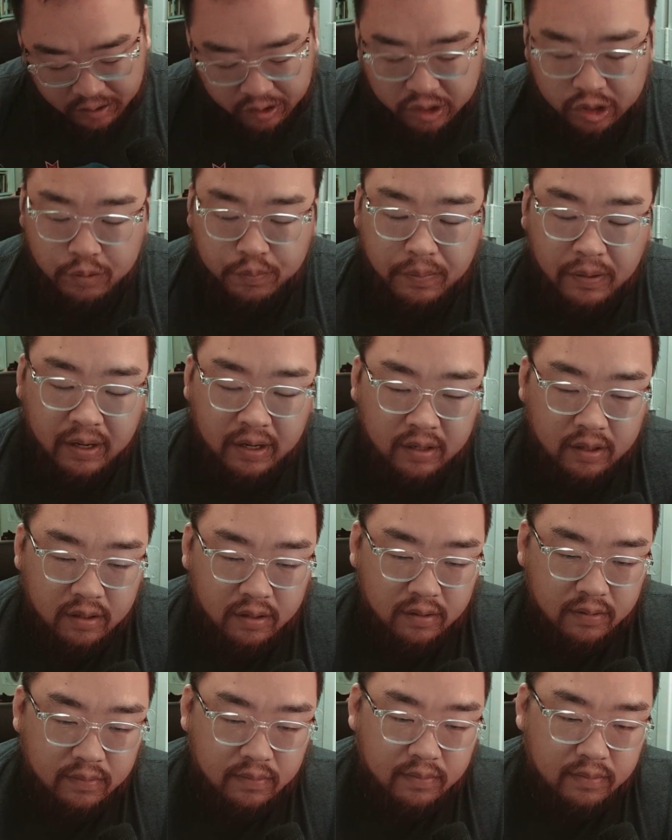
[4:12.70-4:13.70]
just spent
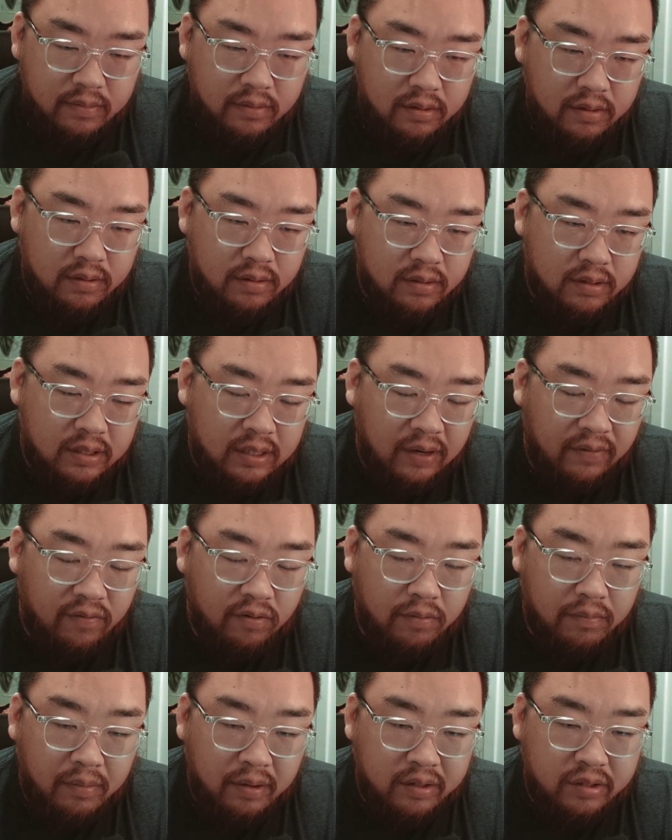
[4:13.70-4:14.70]

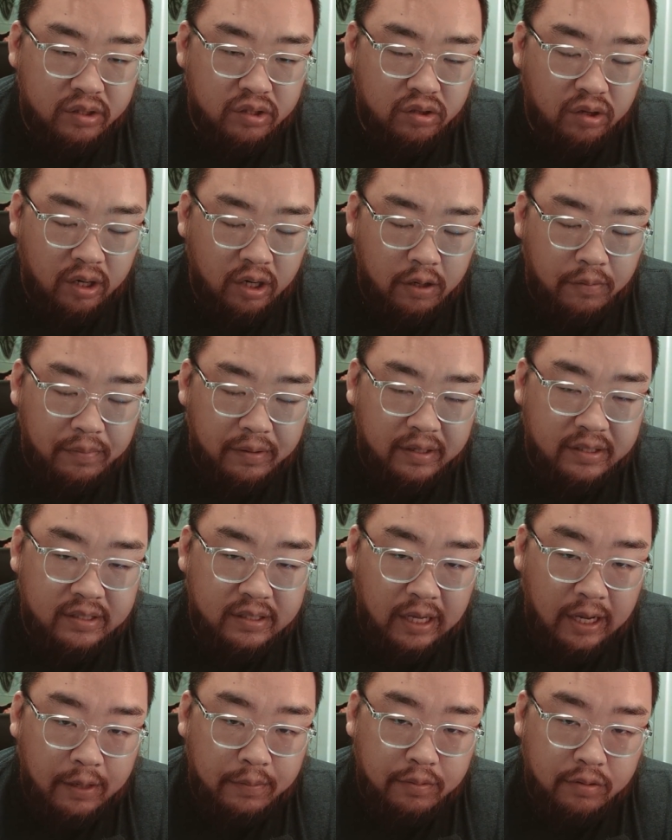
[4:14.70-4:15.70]
several months trying to be
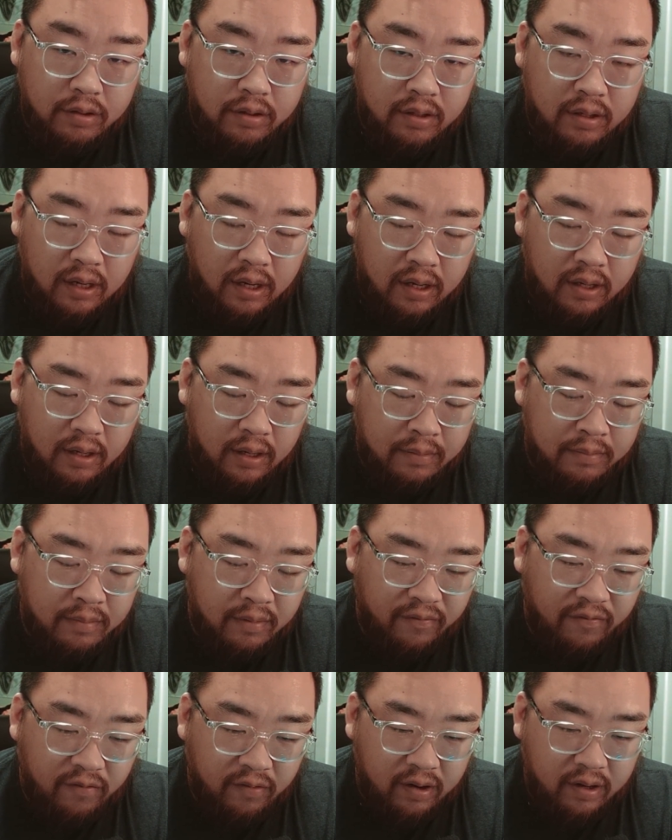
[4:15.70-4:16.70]
stable, and I'm
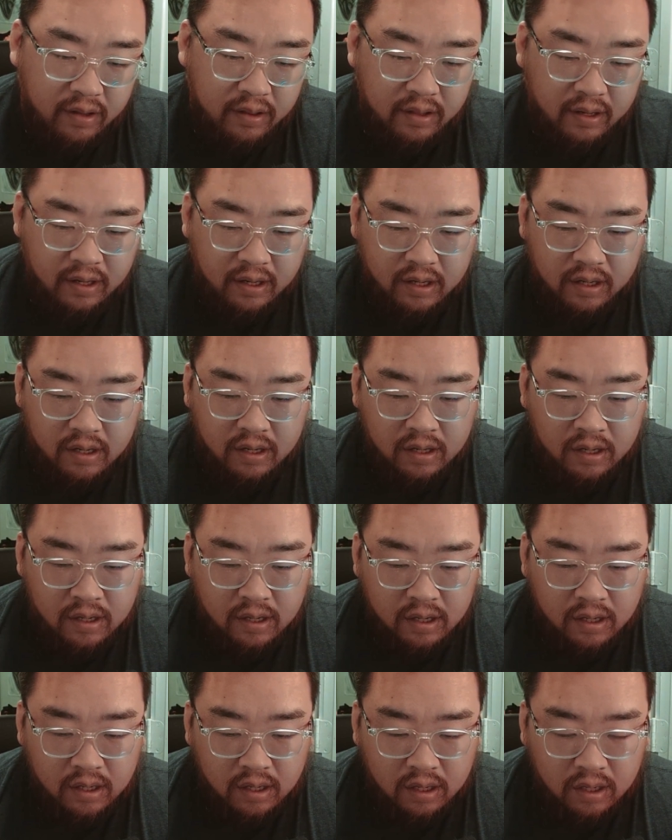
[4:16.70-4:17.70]
afraid that
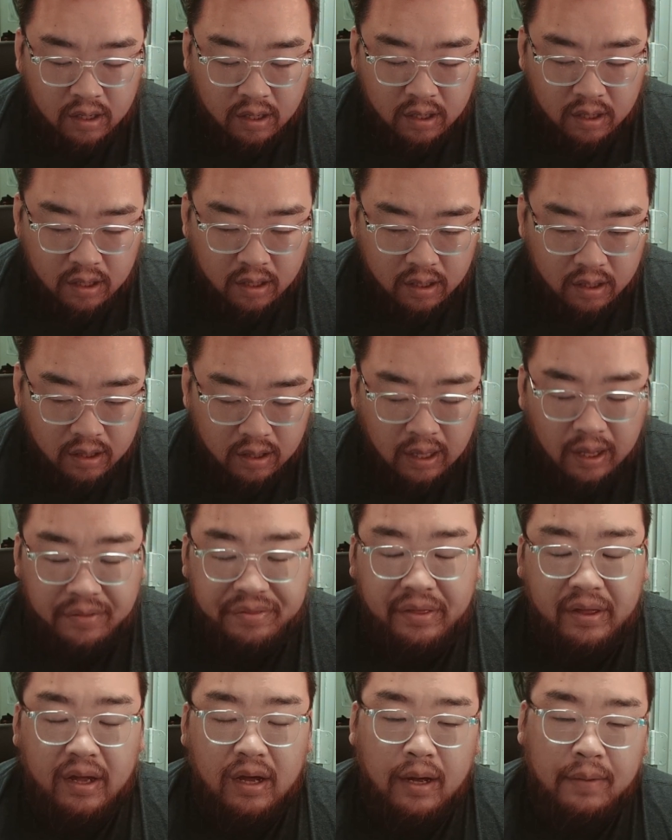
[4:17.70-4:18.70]
not
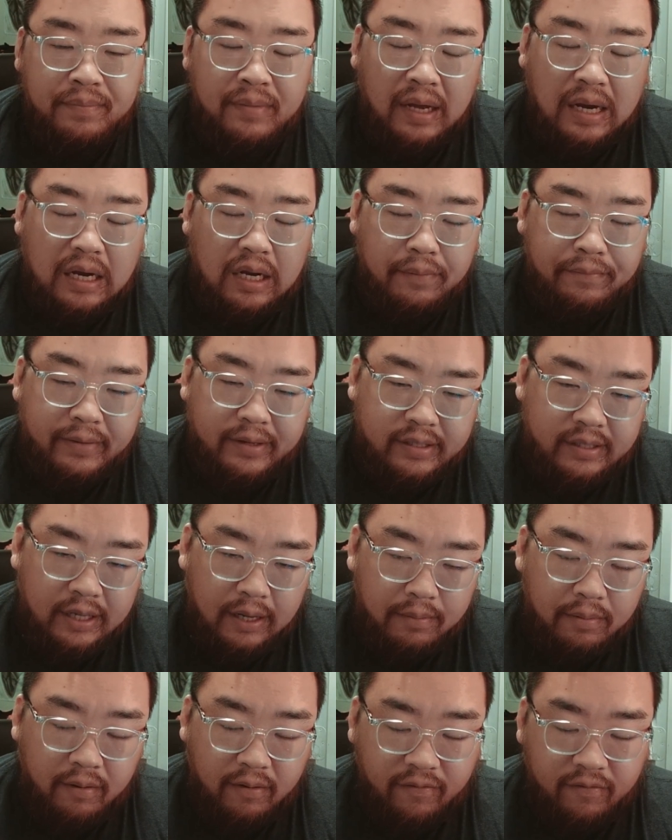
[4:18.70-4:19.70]
that I'm not gonna be
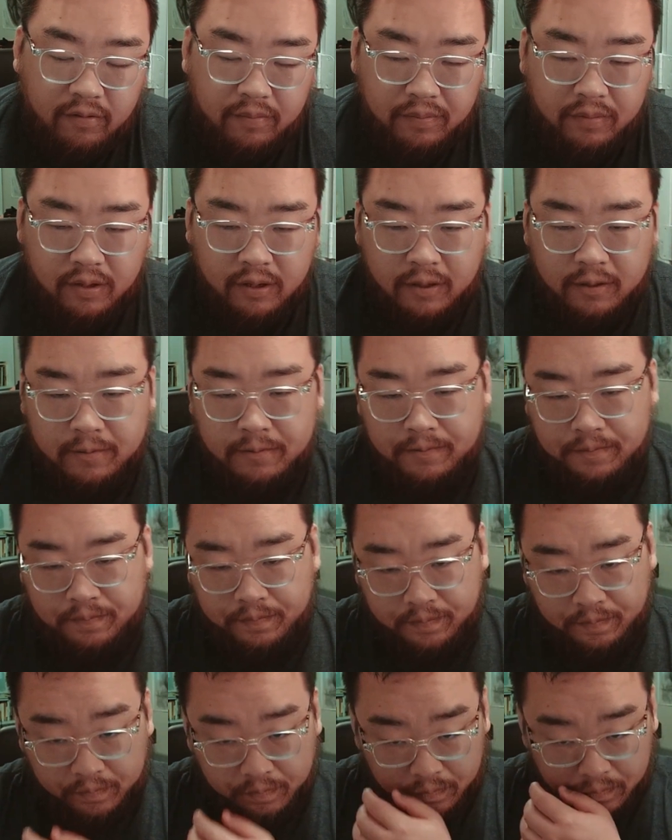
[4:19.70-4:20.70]
stable from the
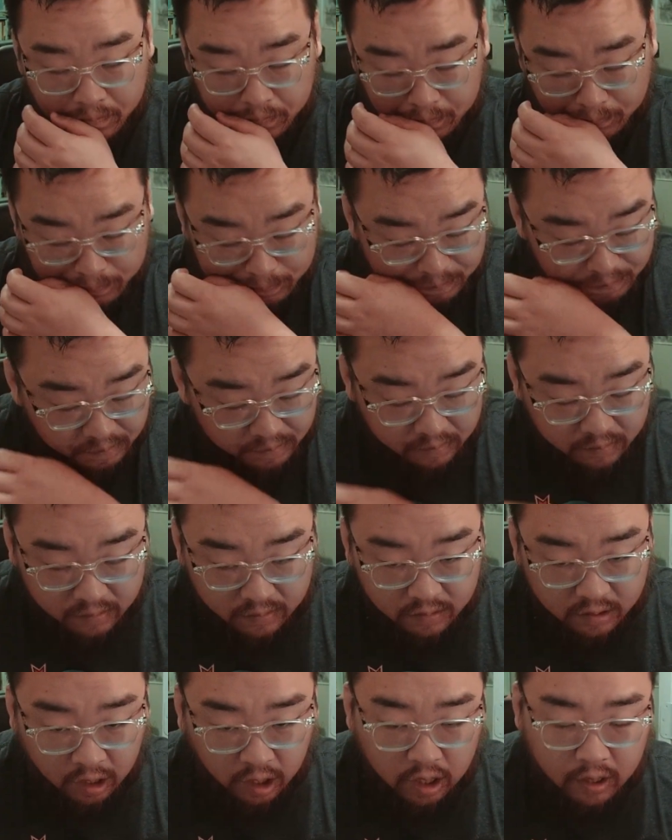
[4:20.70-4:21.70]

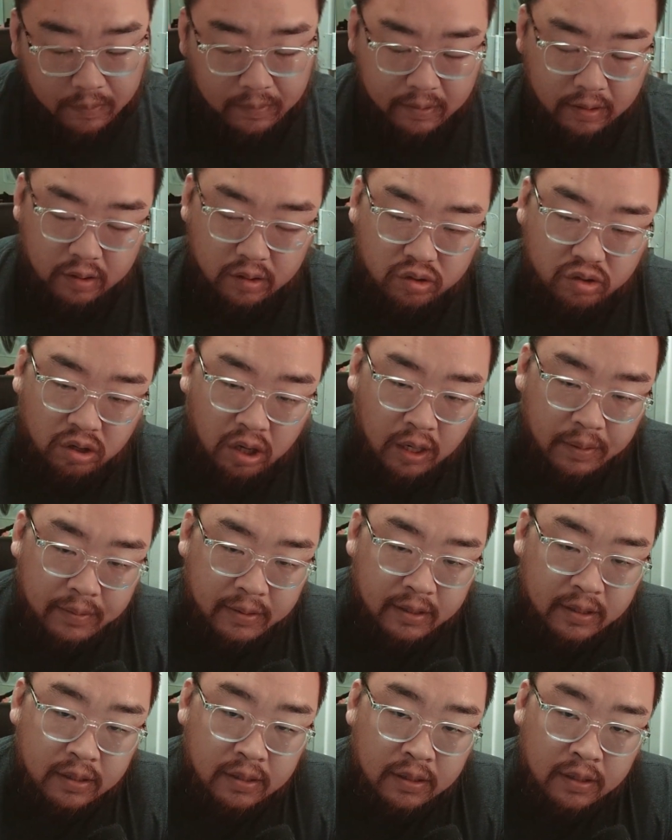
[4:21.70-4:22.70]
talk about the
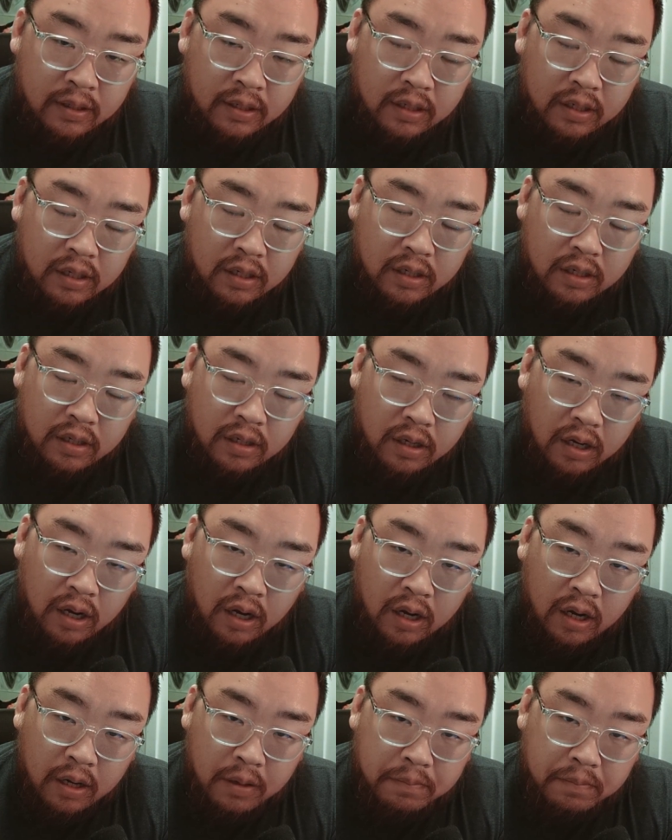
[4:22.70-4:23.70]
trauma,
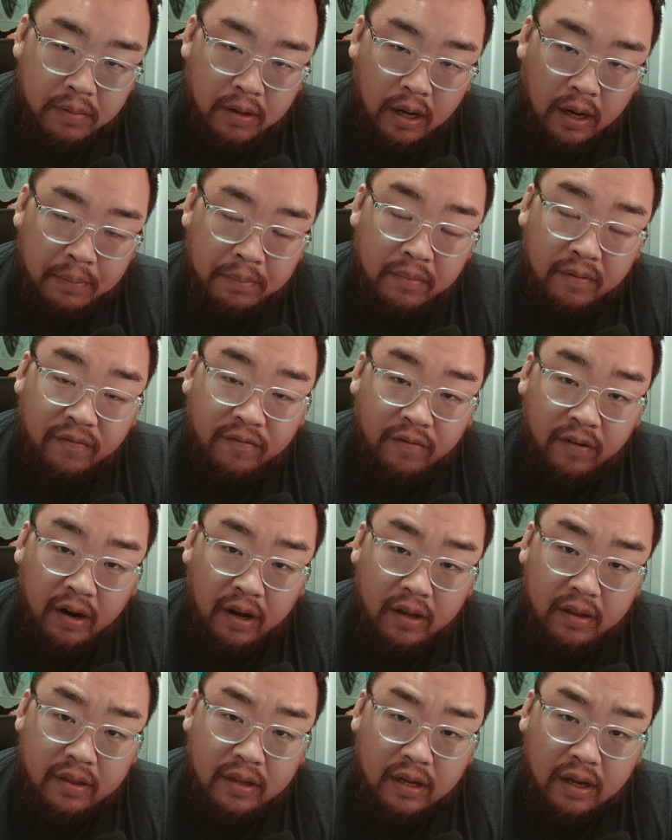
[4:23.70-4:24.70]
but I'm
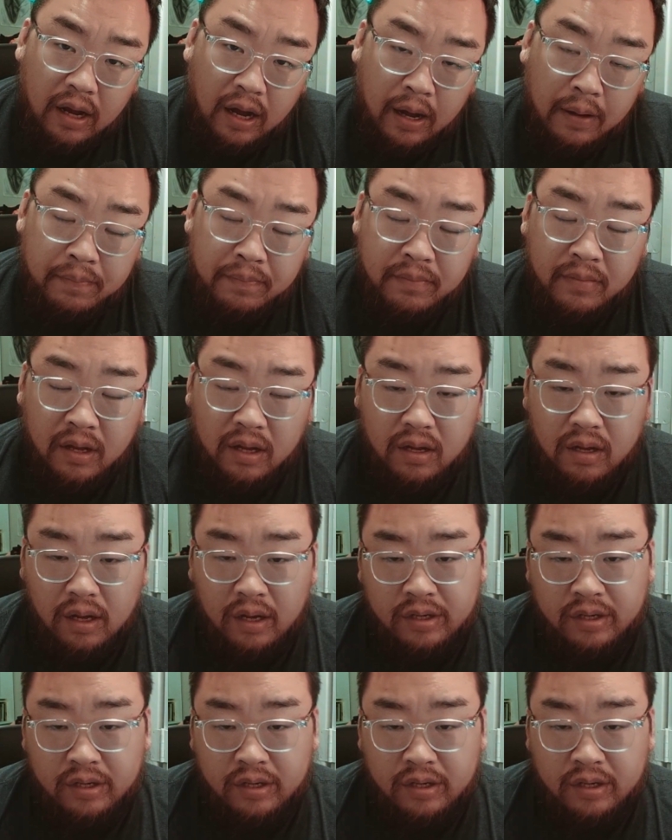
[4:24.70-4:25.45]
afraid that I'm not.